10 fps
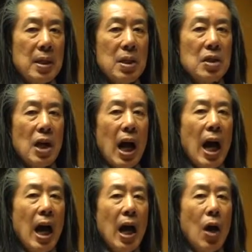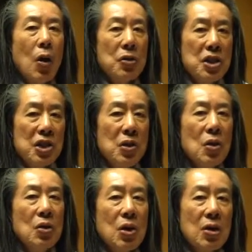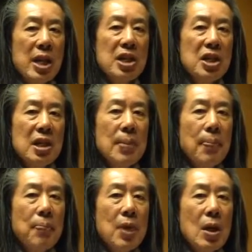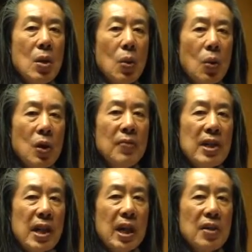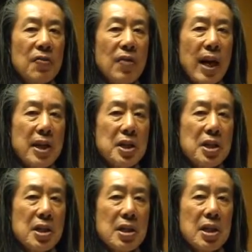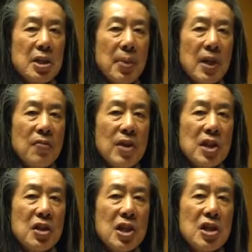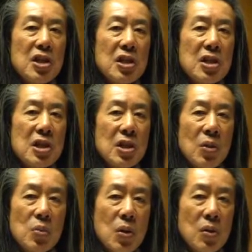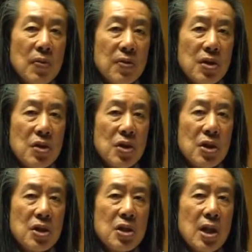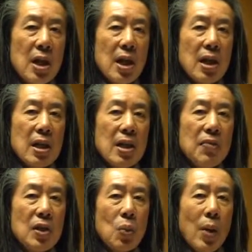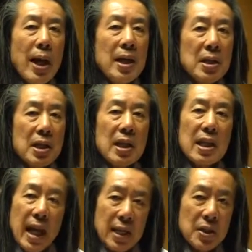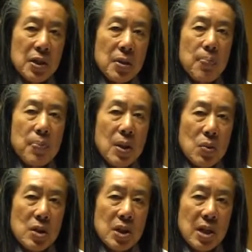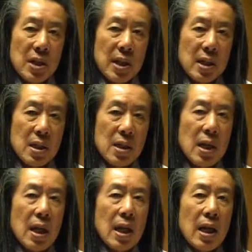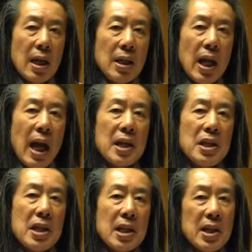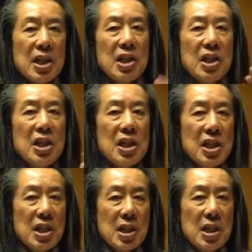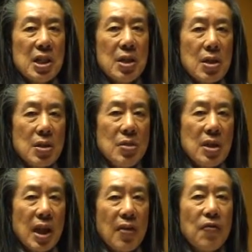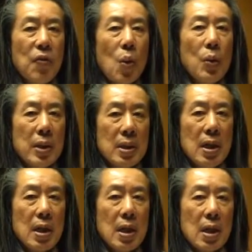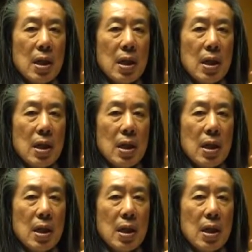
but an entire ancien regime, all of its artifacts, its manifestations, and the role of the church, even the way the calendar was conducted, and the idea that citizens could take forward